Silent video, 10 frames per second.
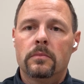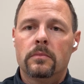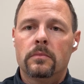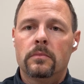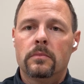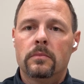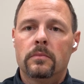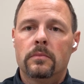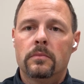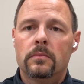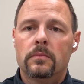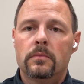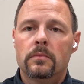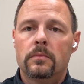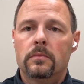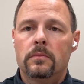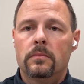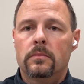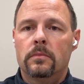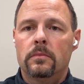
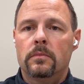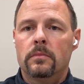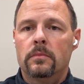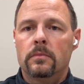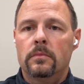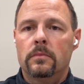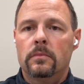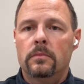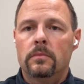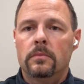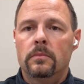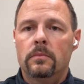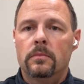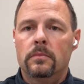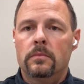The person shown says nothing.